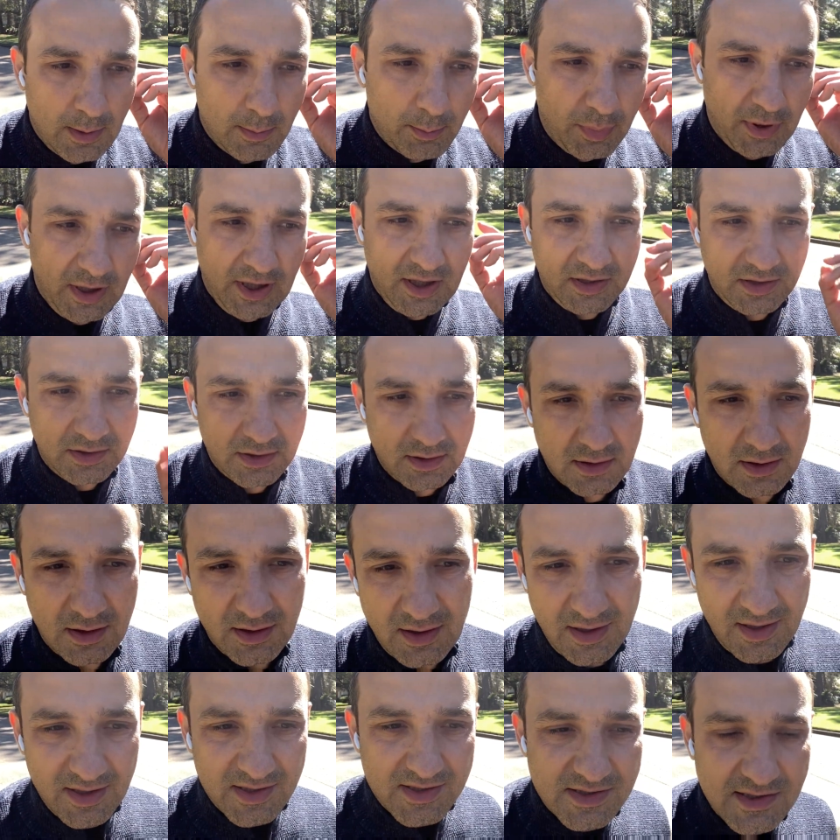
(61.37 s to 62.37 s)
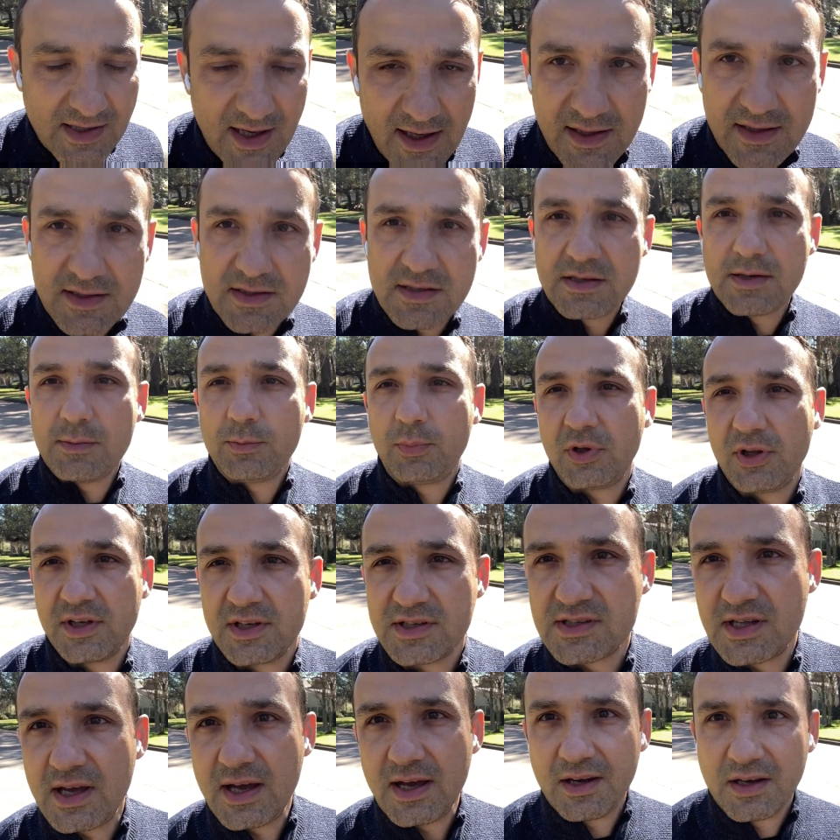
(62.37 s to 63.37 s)
But it's not as simple
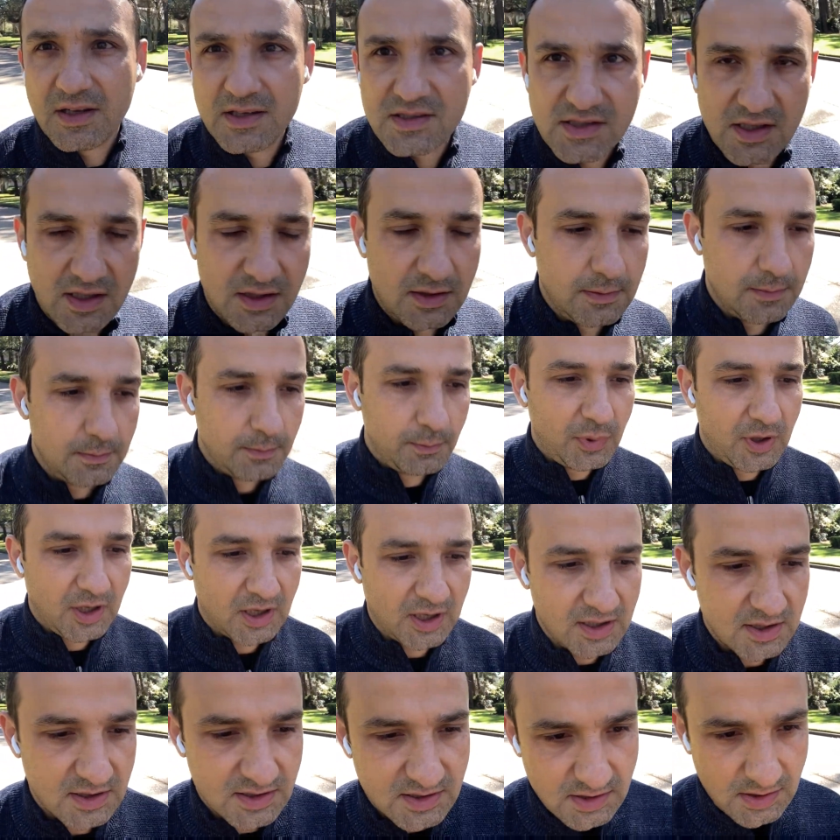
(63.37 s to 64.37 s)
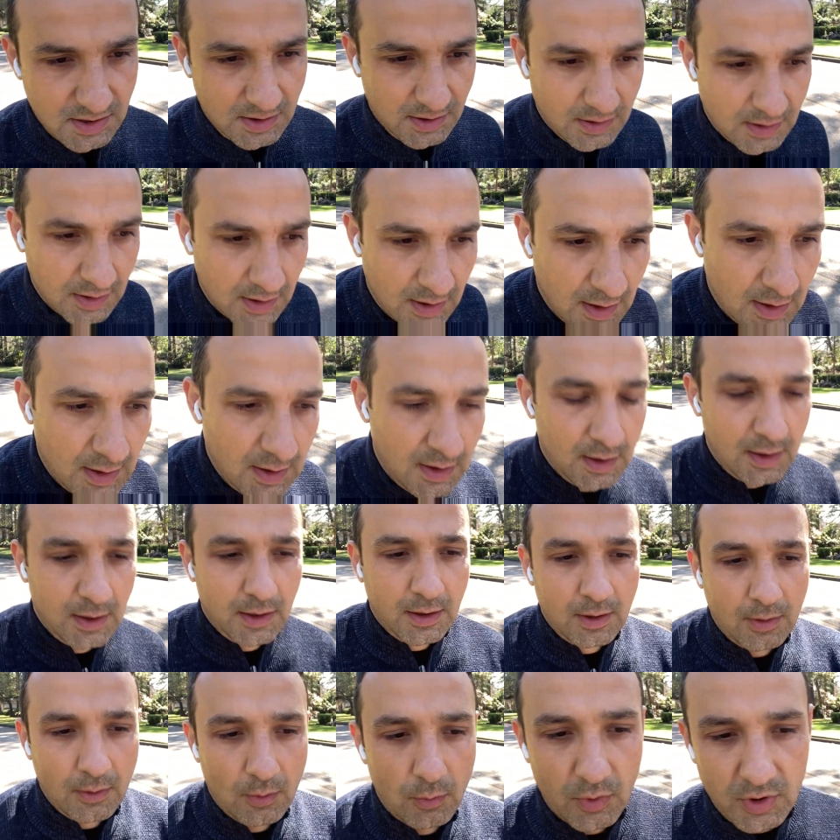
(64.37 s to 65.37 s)
as that, is it? Because
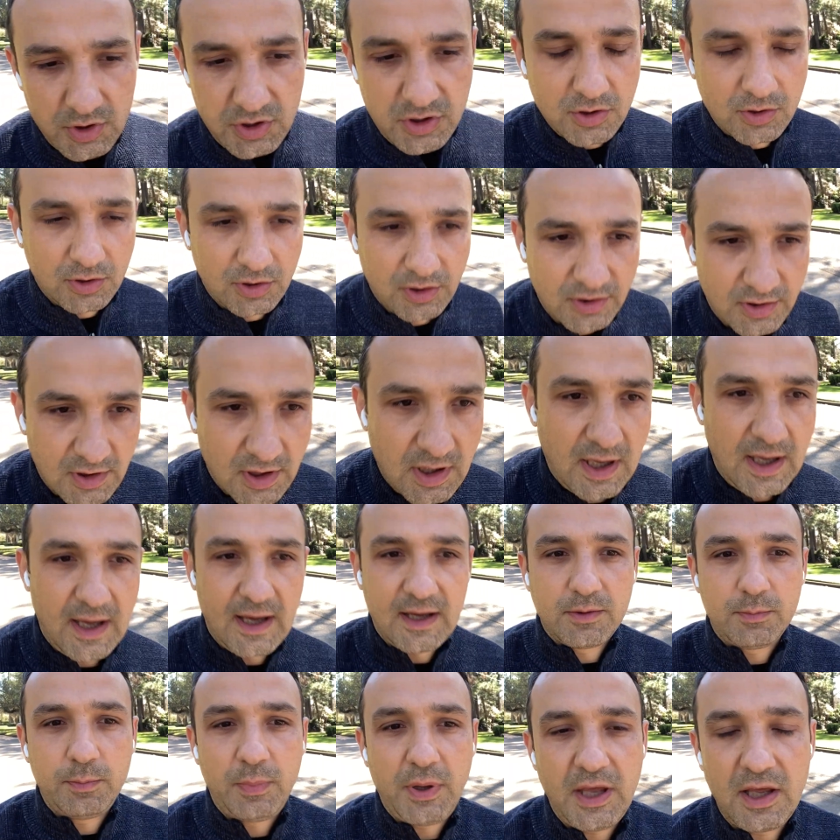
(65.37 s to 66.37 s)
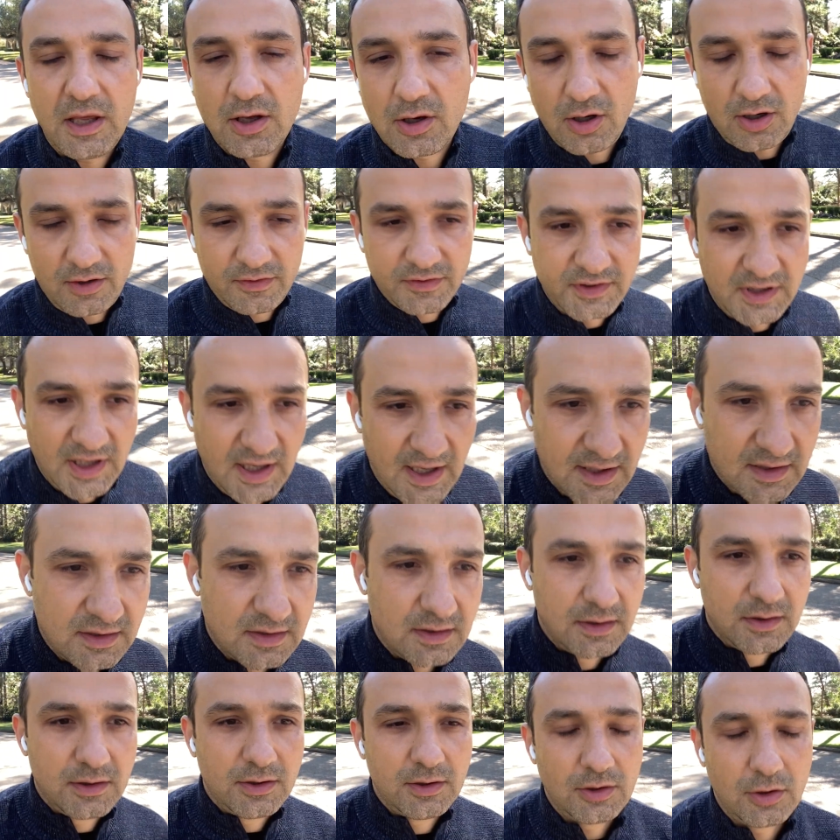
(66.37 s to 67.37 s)
when you look at paying off debt,
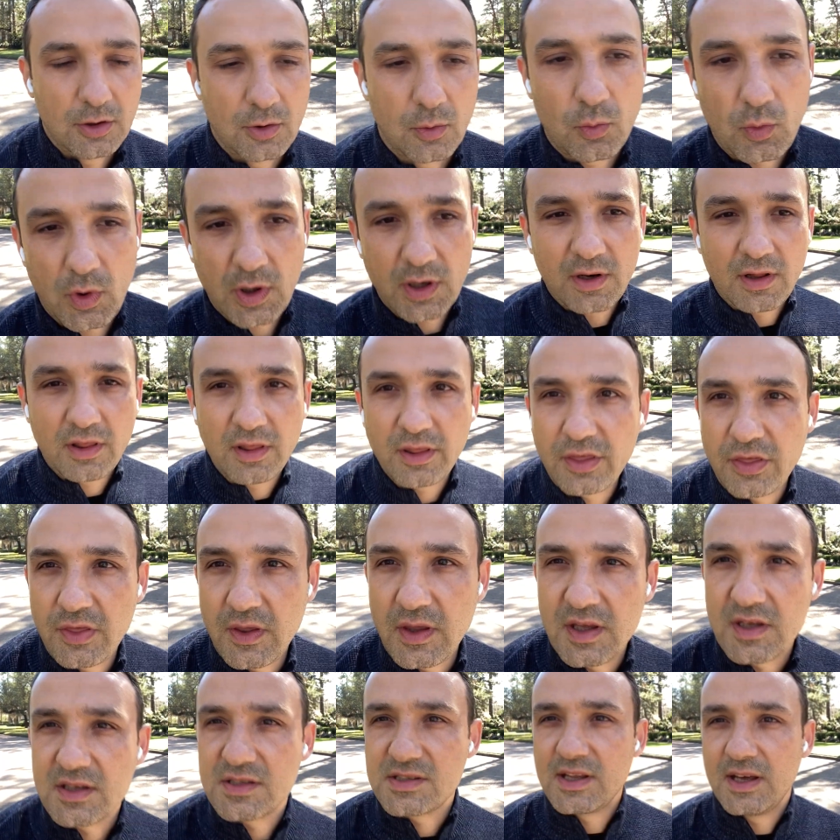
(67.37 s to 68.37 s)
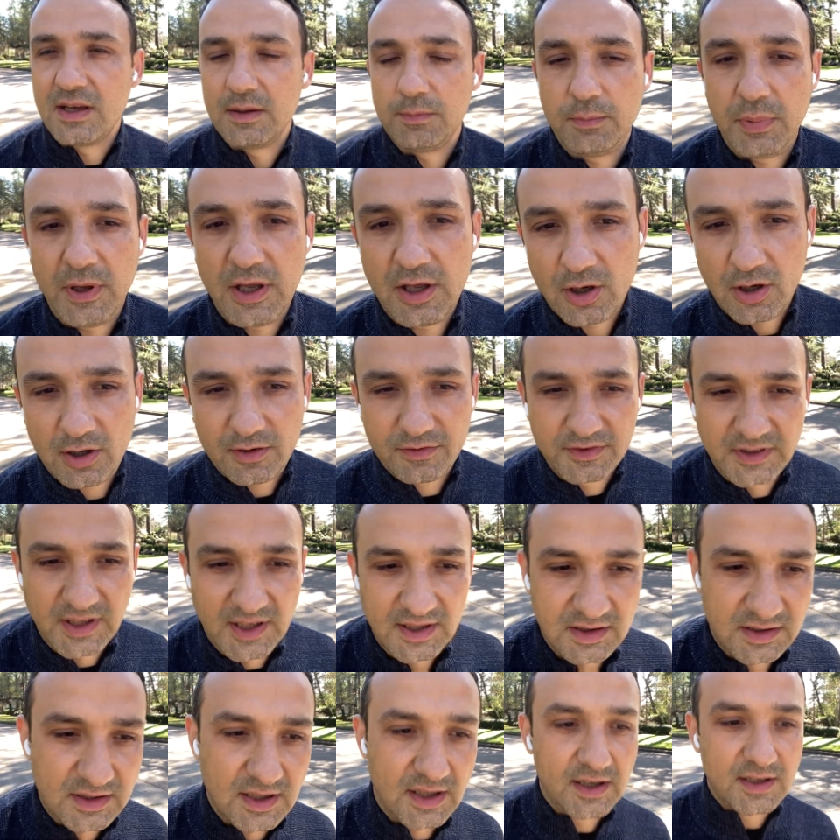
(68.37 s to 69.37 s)
one of the things that paying off
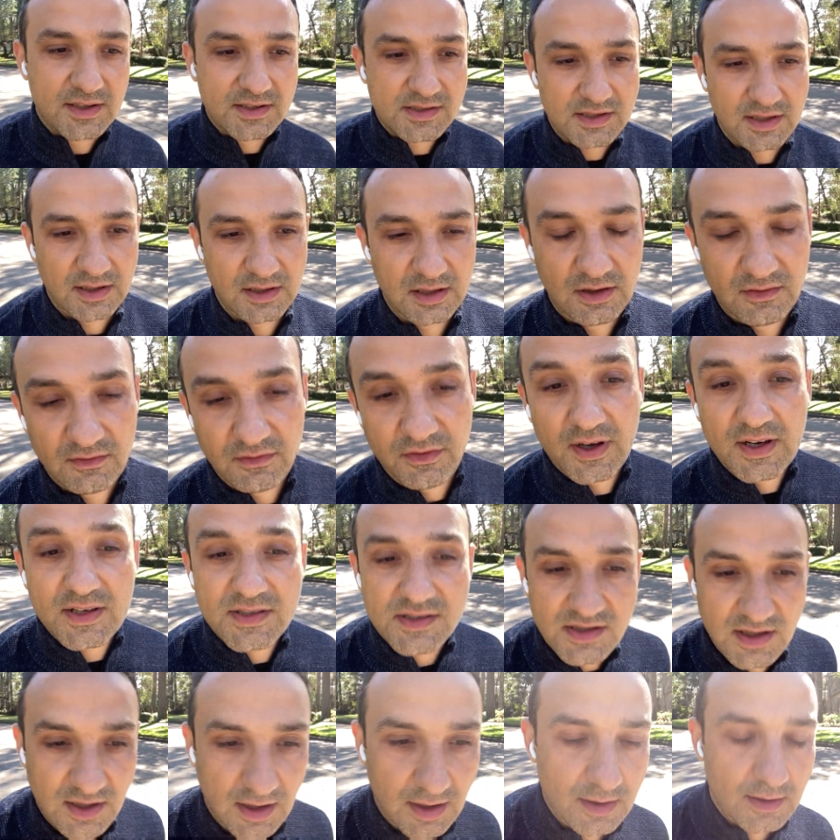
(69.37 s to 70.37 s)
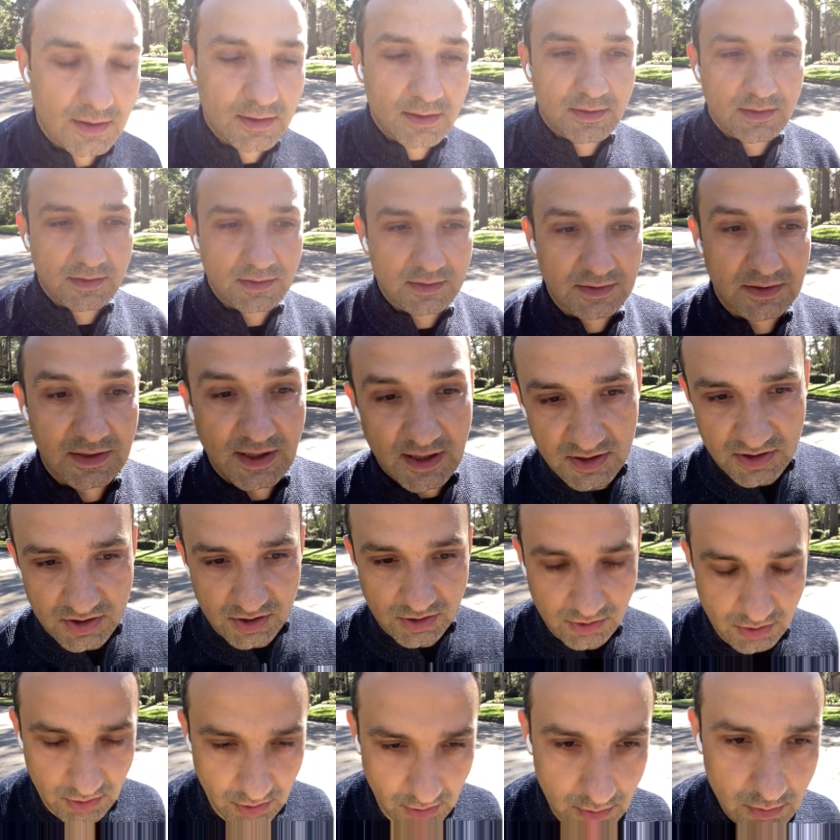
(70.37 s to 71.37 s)
debt does that investing
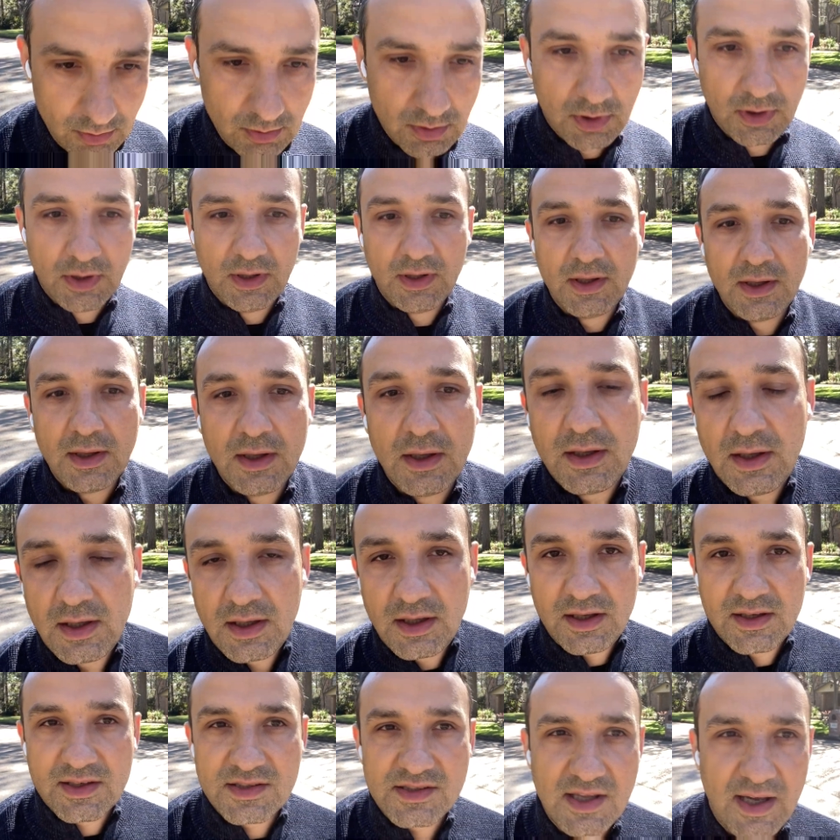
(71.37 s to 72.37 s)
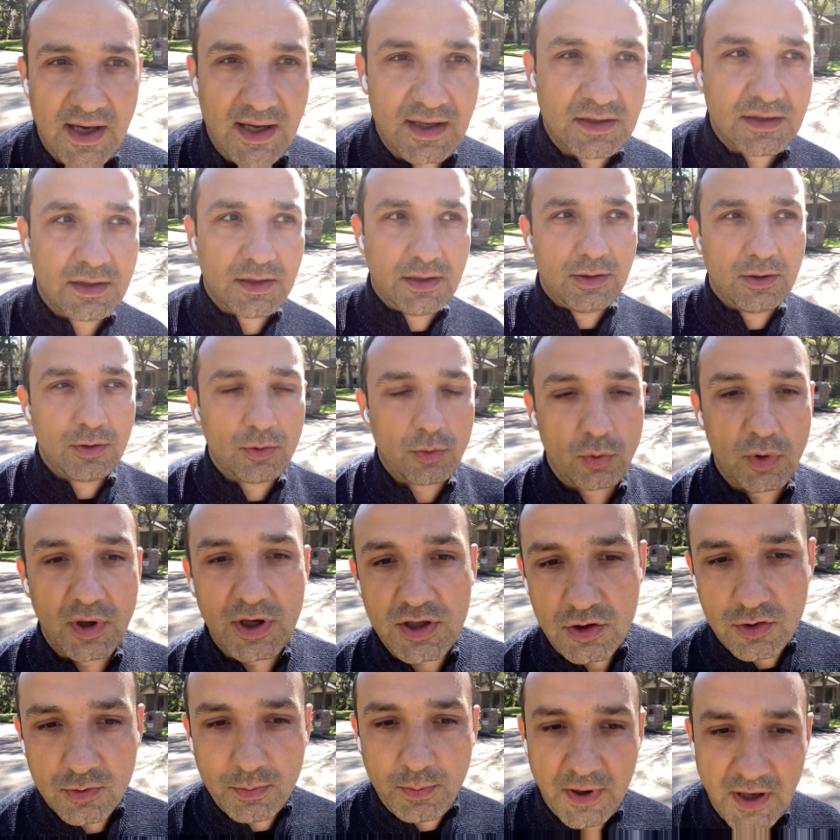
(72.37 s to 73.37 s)
doesn't do is that
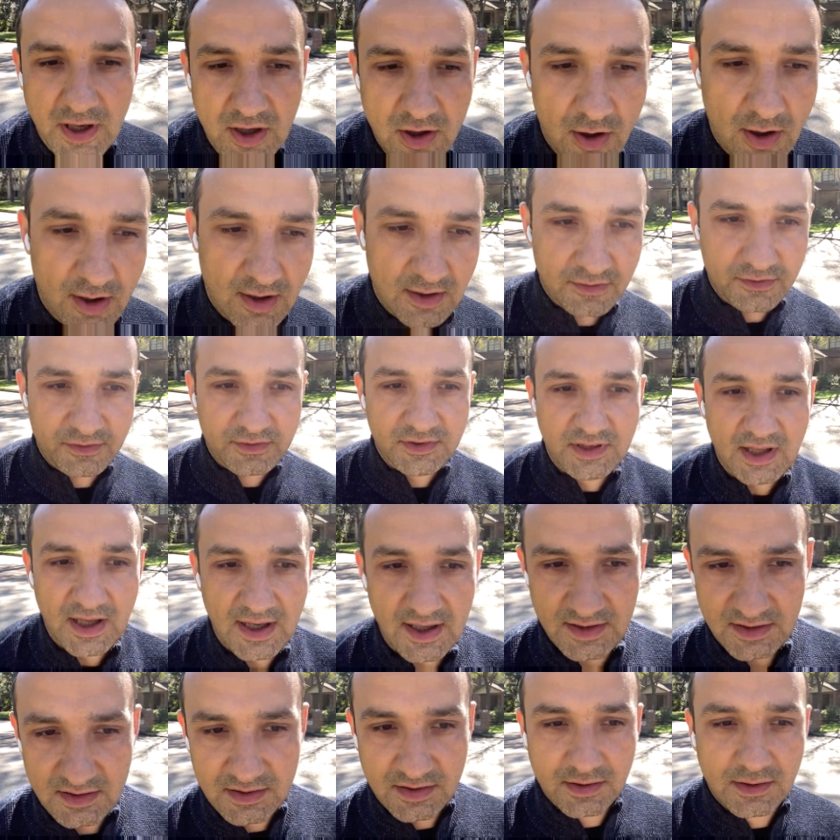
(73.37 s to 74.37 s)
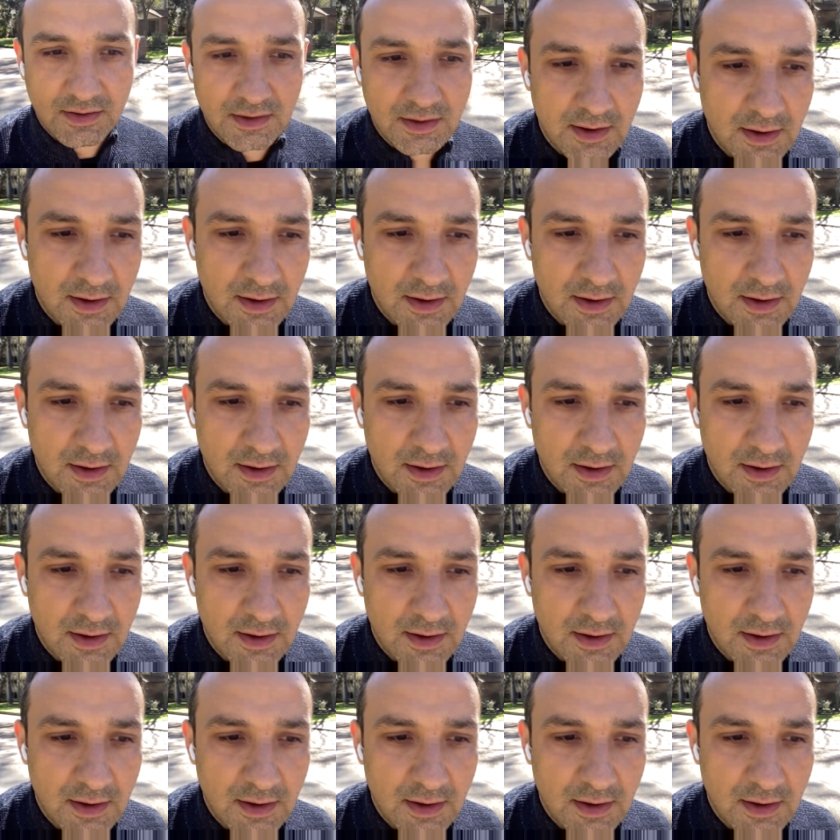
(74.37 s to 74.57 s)
when you pay off debt,